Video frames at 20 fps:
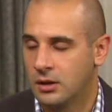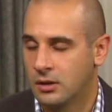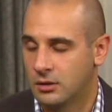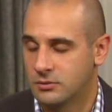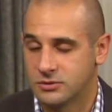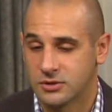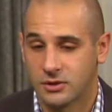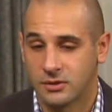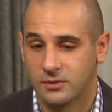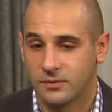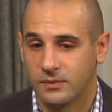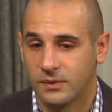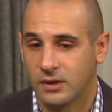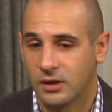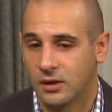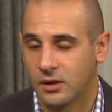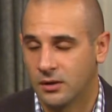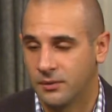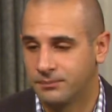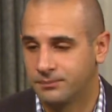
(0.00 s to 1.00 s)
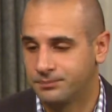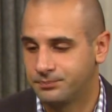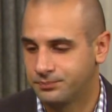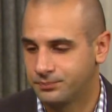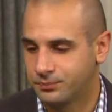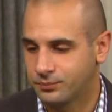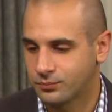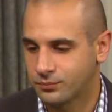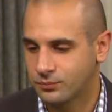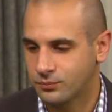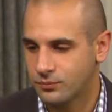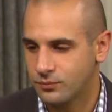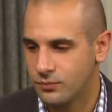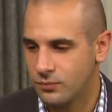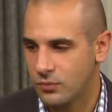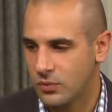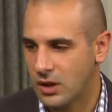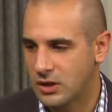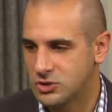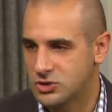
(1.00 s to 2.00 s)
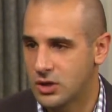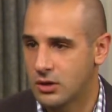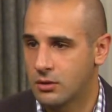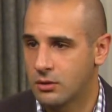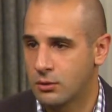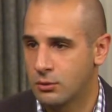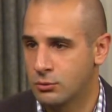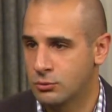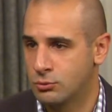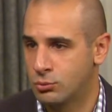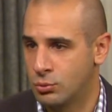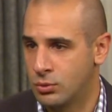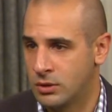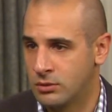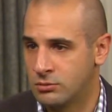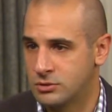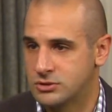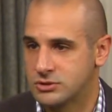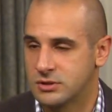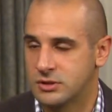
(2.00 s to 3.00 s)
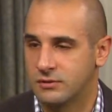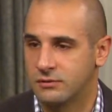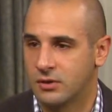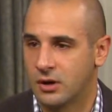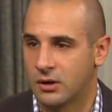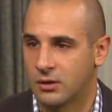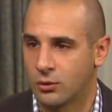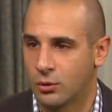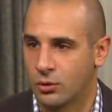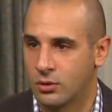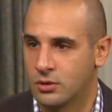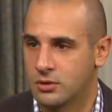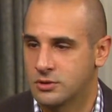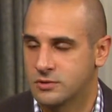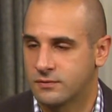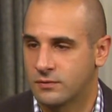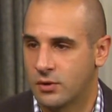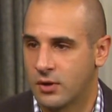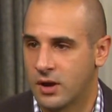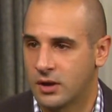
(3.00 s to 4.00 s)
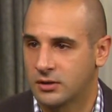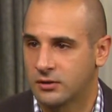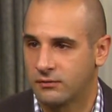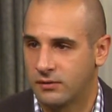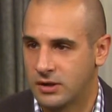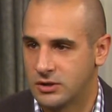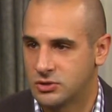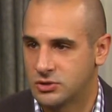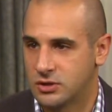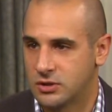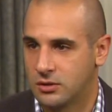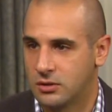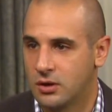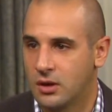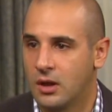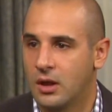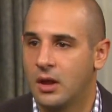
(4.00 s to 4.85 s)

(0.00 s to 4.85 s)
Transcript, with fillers: I'm sorry. Um, in January, we received our orders for activation.